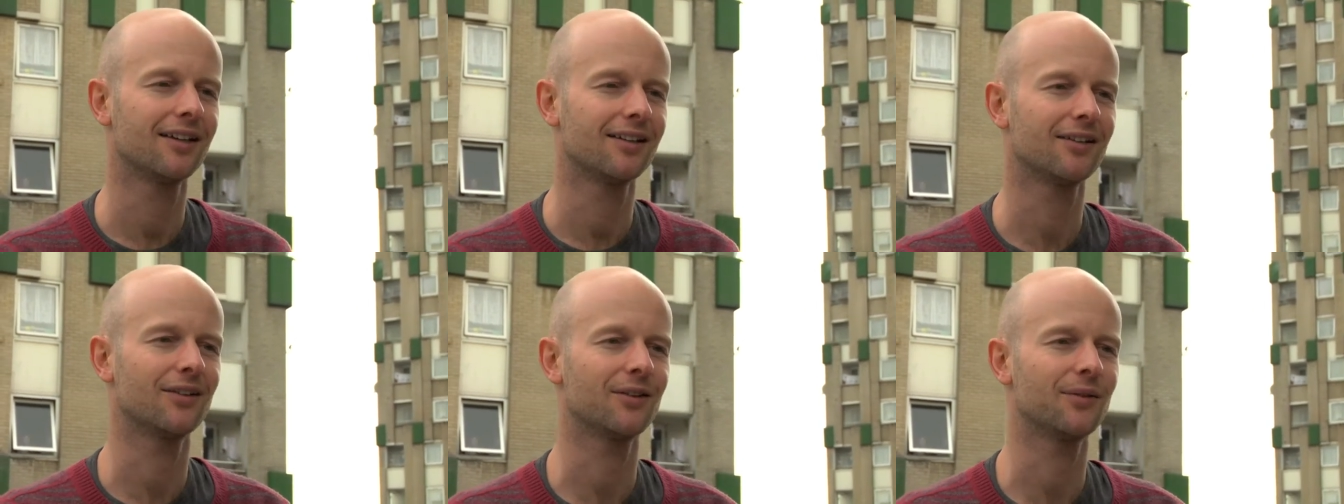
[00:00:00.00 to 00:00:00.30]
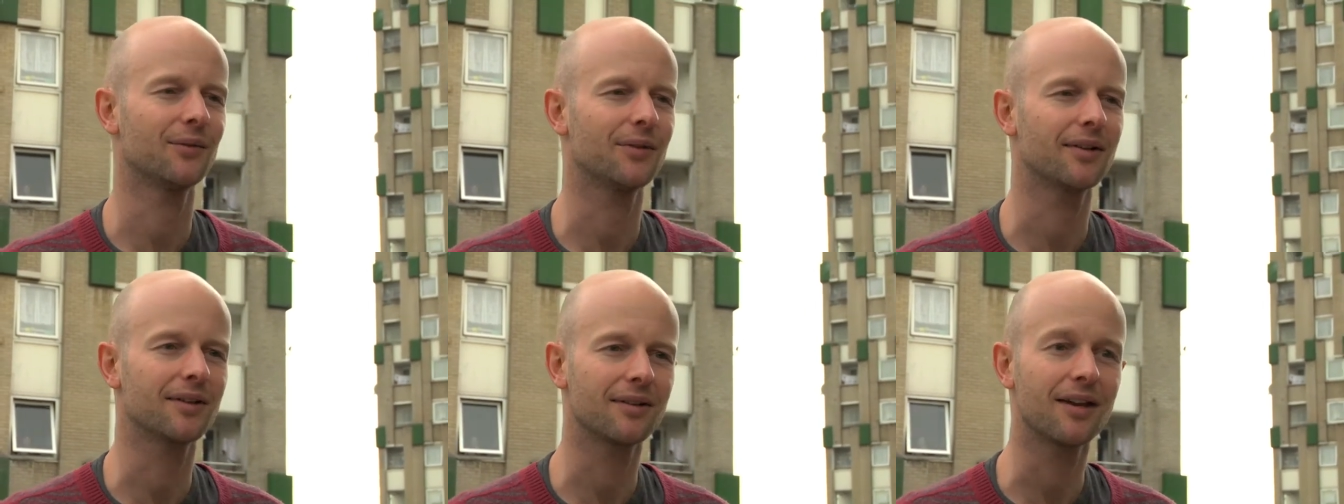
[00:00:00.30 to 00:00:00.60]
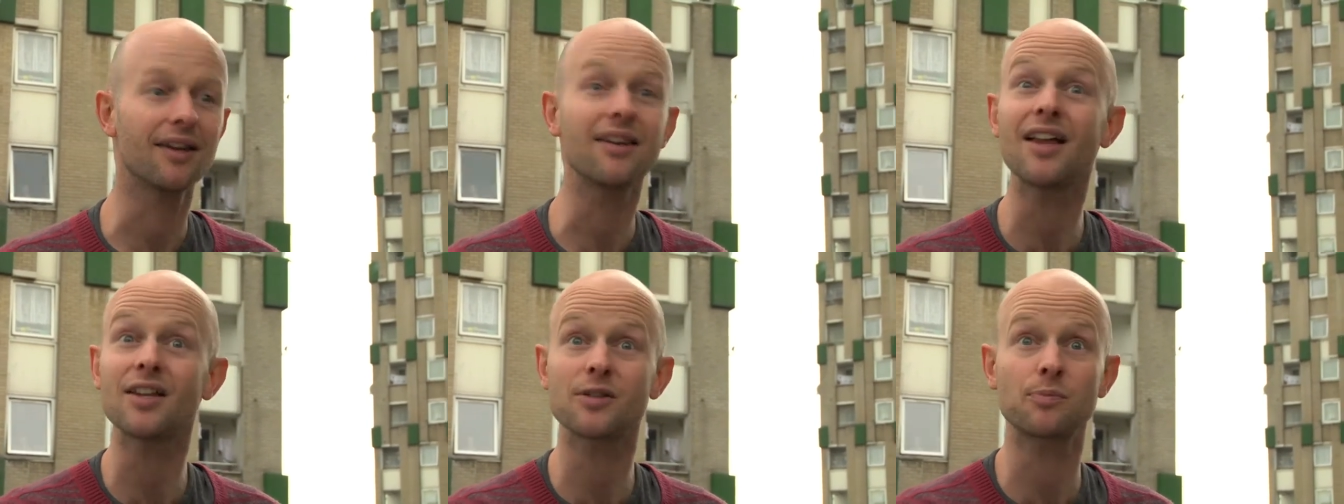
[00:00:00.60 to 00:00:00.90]

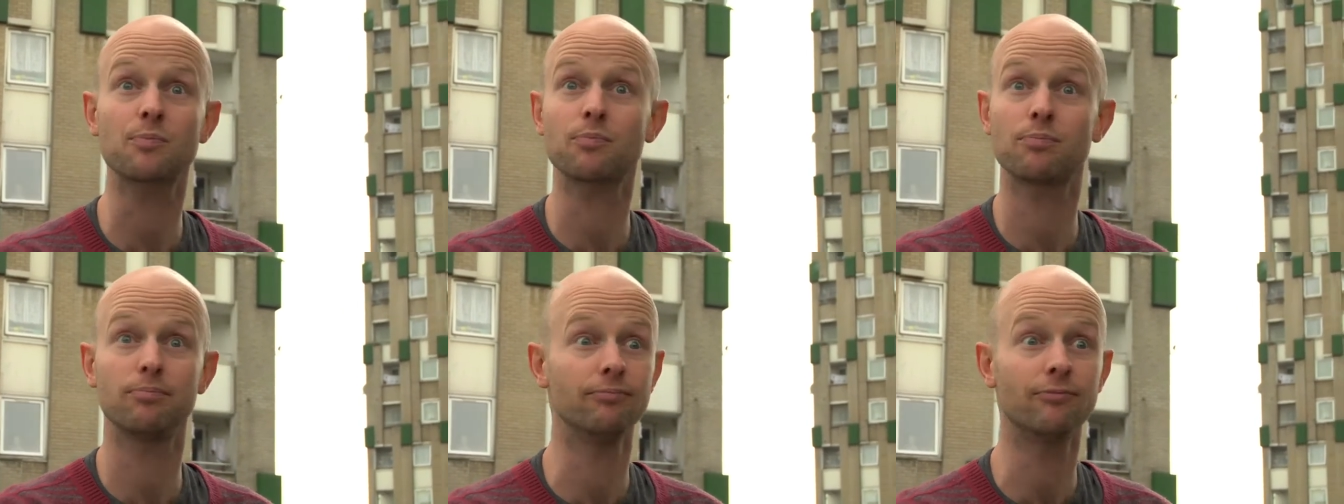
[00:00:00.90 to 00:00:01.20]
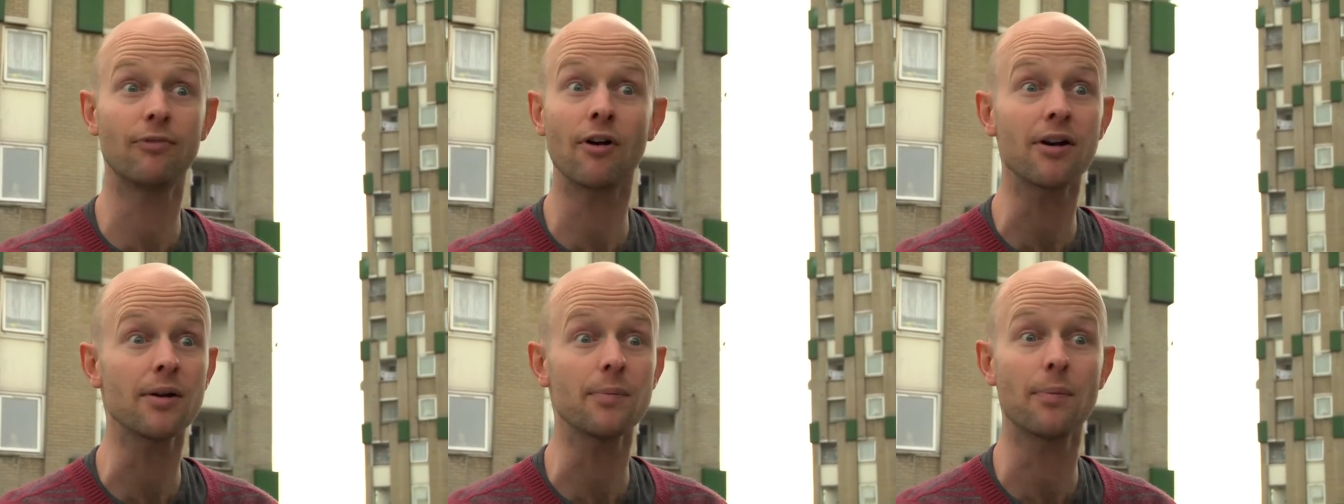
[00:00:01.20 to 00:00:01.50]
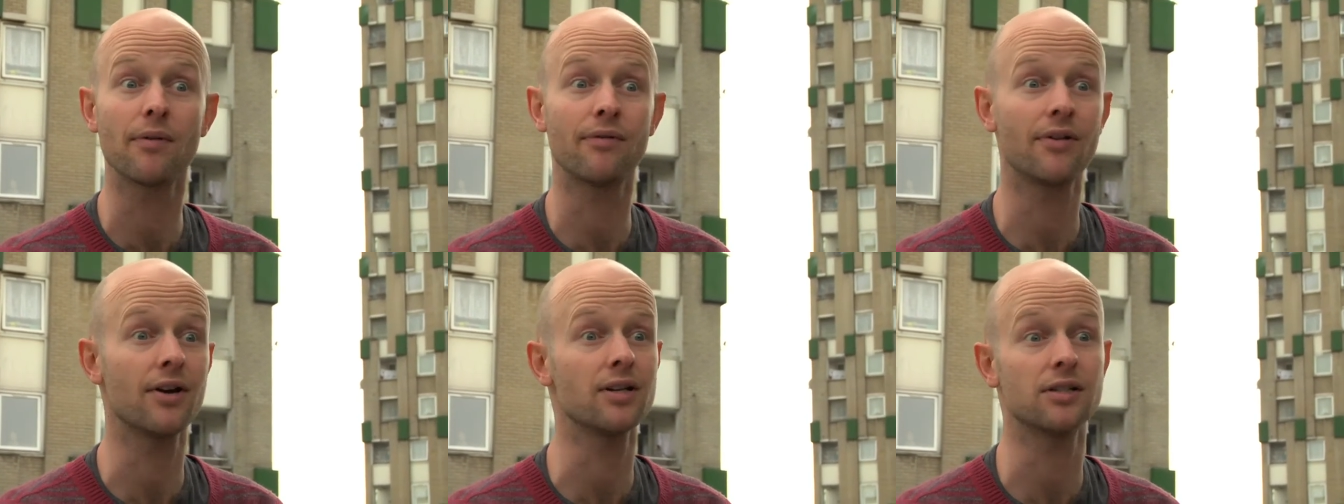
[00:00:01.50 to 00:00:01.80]
So, and that's very
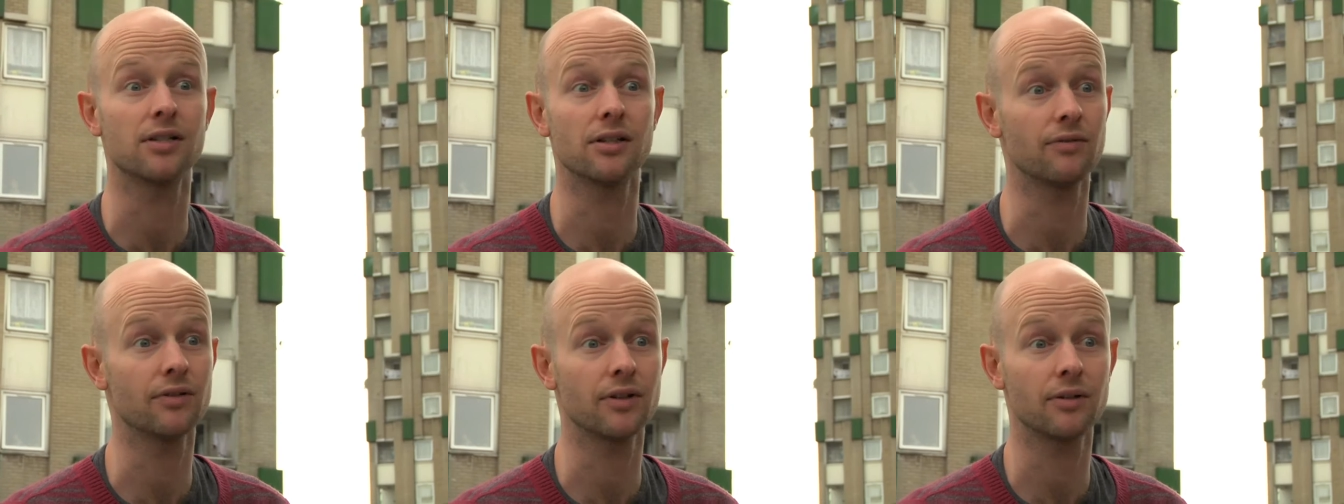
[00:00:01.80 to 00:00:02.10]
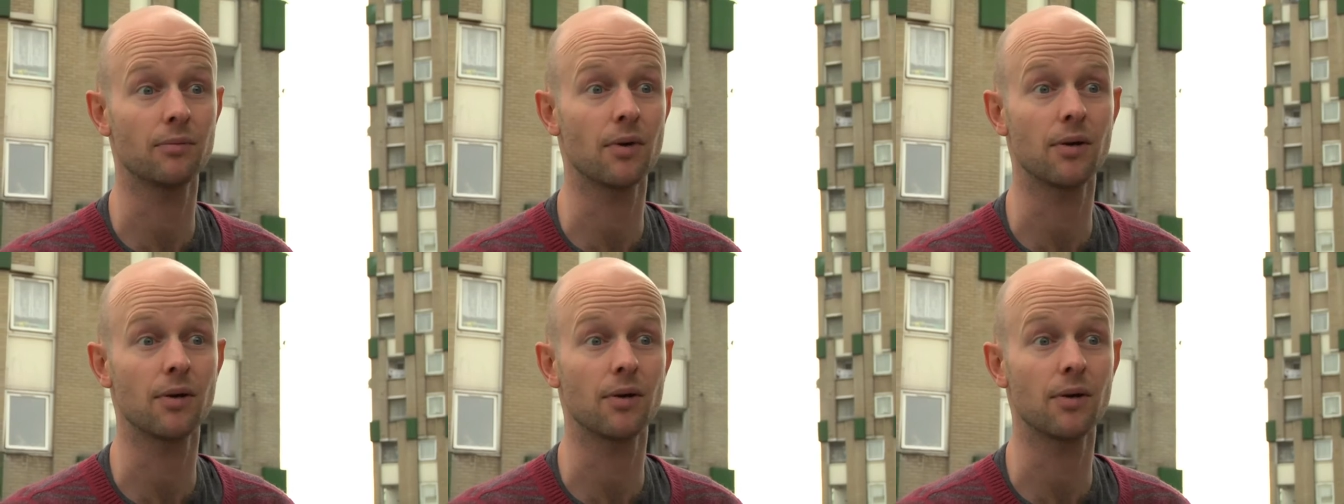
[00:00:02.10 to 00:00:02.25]
pervasive in,